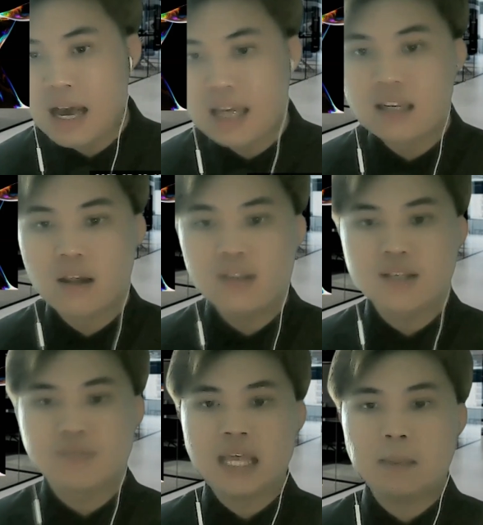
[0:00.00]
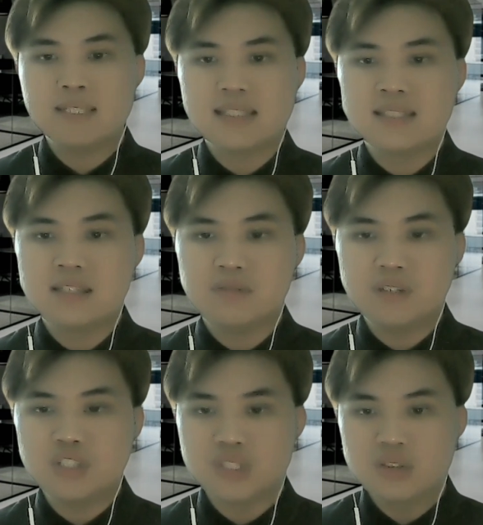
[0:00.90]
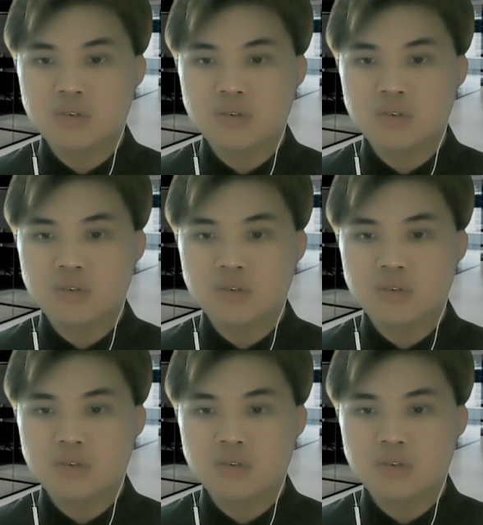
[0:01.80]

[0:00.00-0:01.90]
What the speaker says: and the loss of depth sensitive features